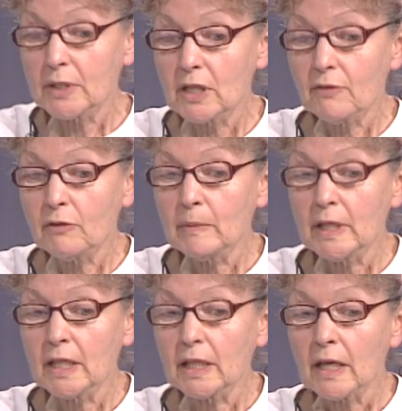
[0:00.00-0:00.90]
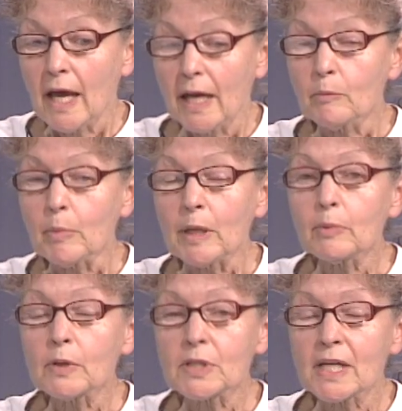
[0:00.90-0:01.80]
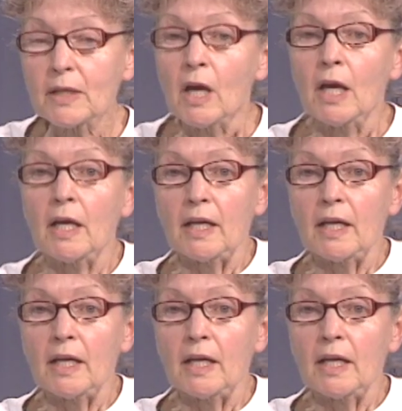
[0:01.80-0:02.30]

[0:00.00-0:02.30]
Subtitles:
I went to every meeting, and people said,